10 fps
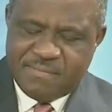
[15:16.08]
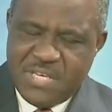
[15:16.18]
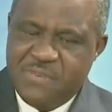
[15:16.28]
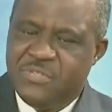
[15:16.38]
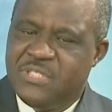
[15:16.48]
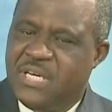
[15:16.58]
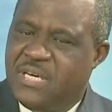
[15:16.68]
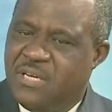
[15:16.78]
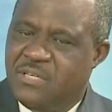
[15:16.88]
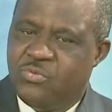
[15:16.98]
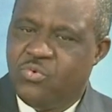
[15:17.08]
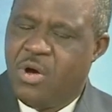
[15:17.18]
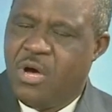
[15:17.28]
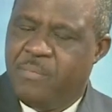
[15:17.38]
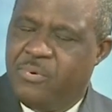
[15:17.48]
even taking a
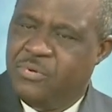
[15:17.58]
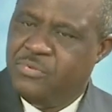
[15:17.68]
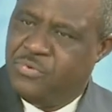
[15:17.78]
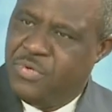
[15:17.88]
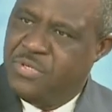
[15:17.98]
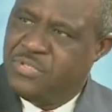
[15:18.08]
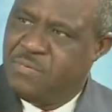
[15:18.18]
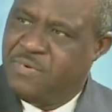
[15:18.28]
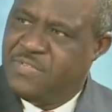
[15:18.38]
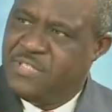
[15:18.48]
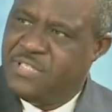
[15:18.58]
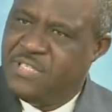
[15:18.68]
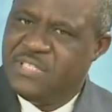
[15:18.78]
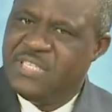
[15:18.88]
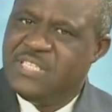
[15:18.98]
swap or doing some of these
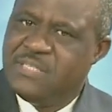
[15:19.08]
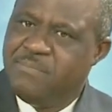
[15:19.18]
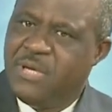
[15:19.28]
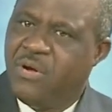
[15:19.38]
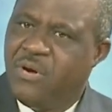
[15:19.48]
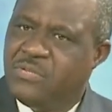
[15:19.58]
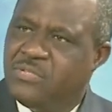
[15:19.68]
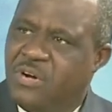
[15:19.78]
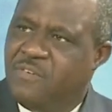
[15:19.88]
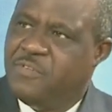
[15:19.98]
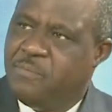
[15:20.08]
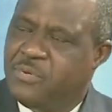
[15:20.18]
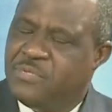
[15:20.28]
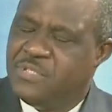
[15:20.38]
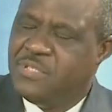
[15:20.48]
things, is because of the
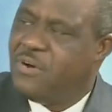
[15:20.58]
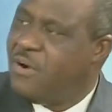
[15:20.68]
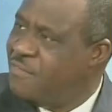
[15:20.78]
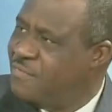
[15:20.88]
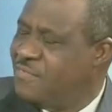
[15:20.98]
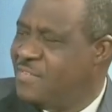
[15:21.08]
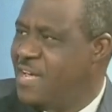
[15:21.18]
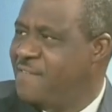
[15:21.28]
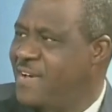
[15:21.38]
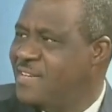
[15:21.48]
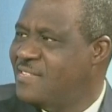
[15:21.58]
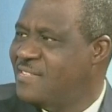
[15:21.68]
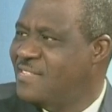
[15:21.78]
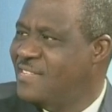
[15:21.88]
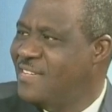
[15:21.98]
paucity of the
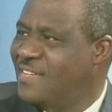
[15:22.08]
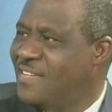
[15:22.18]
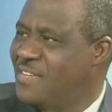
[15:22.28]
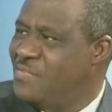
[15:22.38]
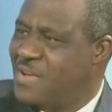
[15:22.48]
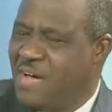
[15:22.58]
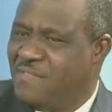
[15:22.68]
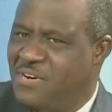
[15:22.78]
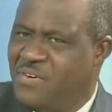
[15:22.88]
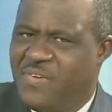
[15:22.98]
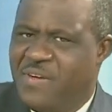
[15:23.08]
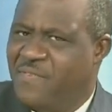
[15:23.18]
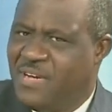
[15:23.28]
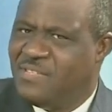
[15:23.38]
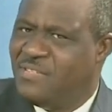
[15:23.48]
FX. If you have enough
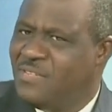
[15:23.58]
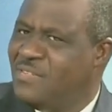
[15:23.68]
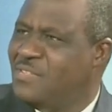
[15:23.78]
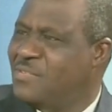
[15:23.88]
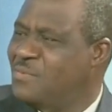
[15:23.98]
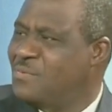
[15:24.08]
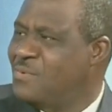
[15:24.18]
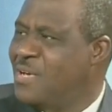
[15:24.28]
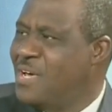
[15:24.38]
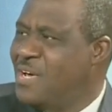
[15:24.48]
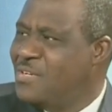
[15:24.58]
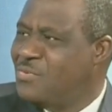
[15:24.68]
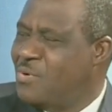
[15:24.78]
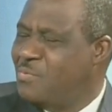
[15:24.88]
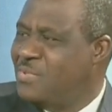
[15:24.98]
FX, you don't need to do
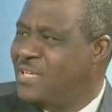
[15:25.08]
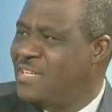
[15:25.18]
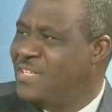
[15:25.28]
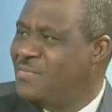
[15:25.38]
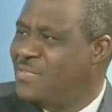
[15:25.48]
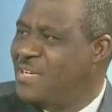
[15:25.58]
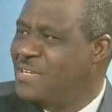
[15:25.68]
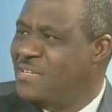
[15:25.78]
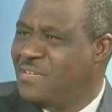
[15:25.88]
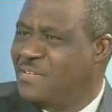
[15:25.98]
swap with anybody.